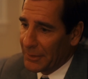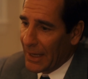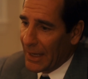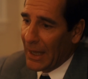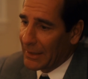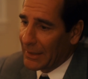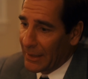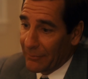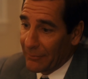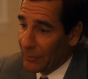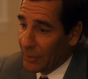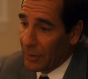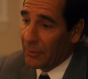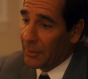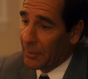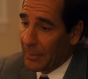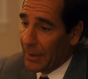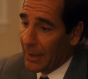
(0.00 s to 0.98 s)
Brian
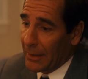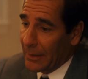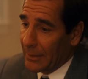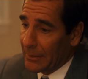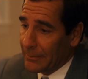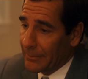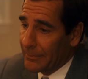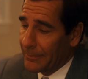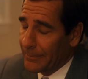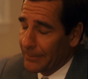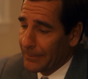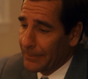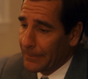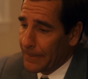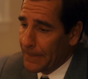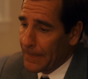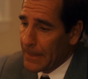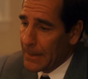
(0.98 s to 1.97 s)
confronts Mark,
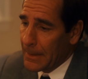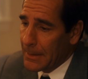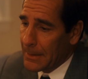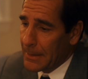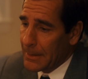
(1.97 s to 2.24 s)
asking